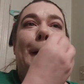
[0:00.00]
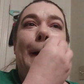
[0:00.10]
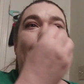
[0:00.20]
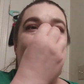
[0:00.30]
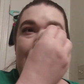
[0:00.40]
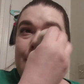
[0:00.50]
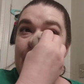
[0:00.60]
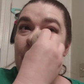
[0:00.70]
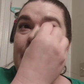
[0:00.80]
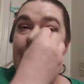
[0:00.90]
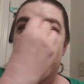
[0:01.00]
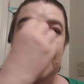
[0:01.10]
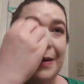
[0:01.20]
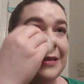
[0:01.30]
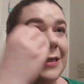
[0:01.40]
It had me on the edge of
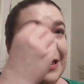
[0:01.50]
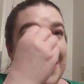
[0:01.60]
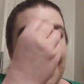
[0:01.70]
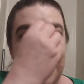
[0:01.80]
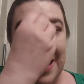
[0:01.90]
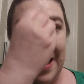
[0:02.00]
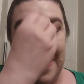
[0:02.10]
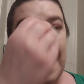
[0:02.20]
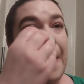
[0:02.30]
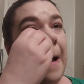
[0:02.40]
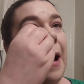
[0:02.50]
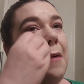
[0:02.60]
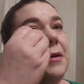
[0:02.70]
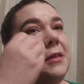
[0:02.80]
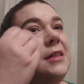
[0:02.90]
my seat the other day. I
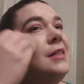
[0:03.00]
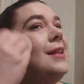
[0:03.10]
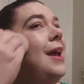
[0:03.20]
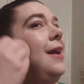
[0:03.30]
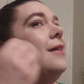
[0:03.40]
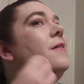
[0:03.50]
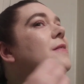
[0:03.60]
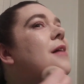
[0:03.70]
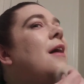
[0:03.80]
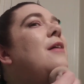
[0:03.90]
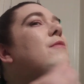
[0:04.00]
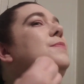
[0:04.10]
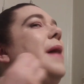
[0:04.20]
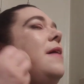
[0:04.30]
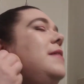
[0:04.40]
was just like, heart was
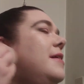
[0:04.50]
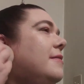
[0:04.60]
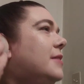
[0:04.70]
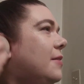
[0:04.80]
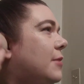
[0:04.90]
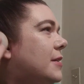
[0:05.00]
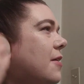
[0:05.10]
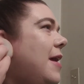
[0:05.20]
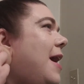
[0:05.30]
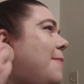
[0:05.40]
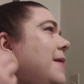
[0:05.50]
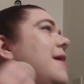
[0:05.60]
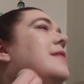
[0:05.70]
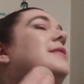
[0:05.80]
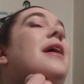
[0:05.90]
pounding. I was like, what's going to happen
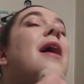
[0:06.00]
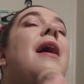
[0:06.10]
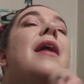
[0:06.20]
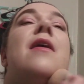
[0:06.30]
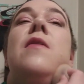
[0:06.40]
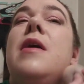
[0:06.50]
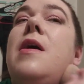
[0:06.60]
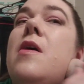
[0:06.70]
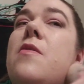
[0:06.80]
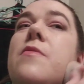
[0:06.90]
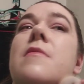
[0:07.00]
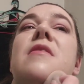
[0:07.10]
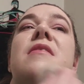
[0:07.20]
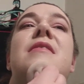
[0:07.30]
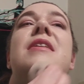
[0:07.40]
next? I don't know.
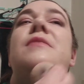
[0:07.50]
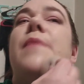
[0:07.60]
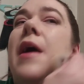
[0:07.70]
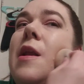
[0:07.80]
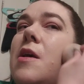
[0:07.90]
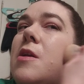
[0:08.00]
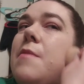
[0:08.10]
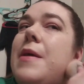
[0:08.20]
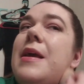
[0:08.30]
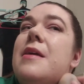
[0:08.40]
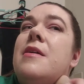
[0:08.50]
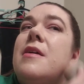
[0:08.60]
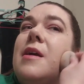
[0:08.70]
It's brand new to me.